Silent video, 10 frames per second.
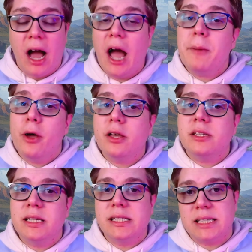I
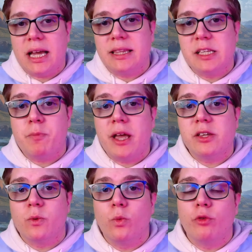personally decide this
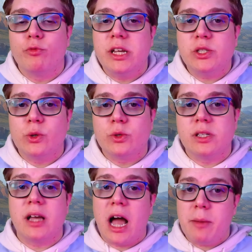based on what
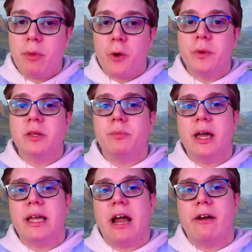resources I'm hoping the
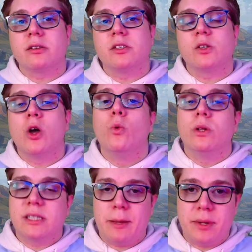player characters
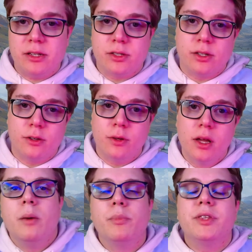will tap into,
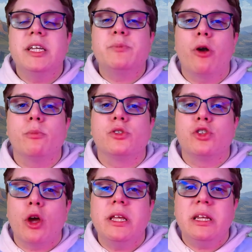but these prompts
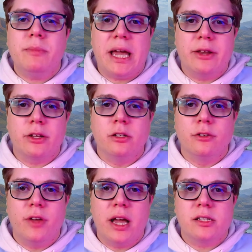don't need a mechanical
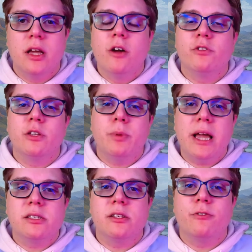effect for the
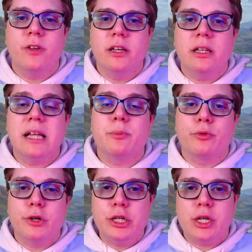players to feel and
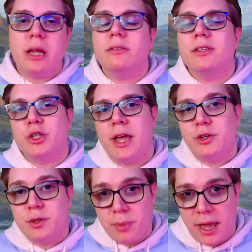appreciate the
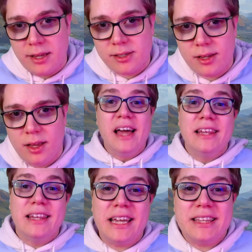change in pace.
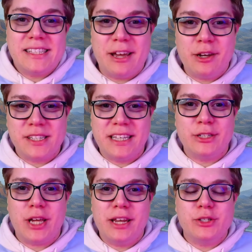Like the sound of a
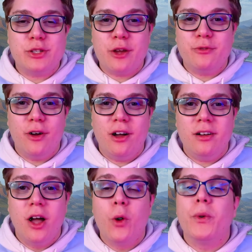skill challenge so
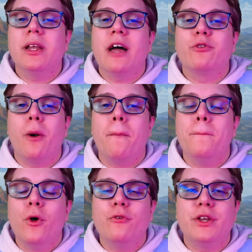far? Well, I've got
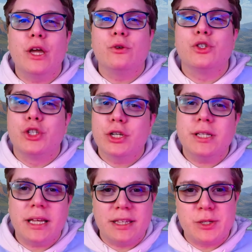more videos
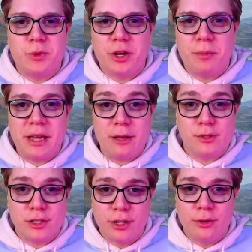just like this one coming out
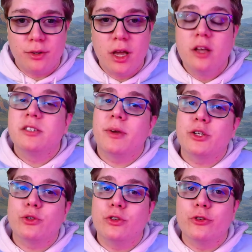soon, so make
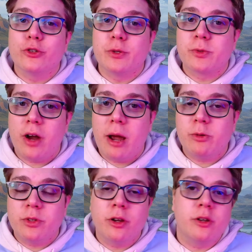sure you're subscribed
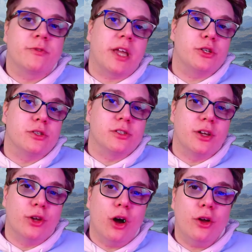with the notifications
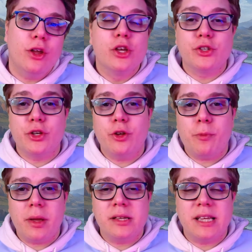turned on so you
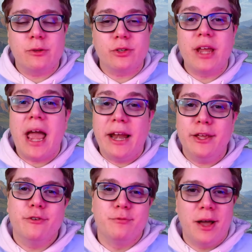don't miss out on
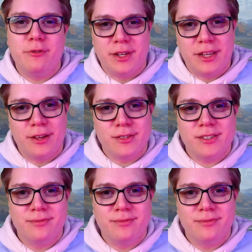any of my videos.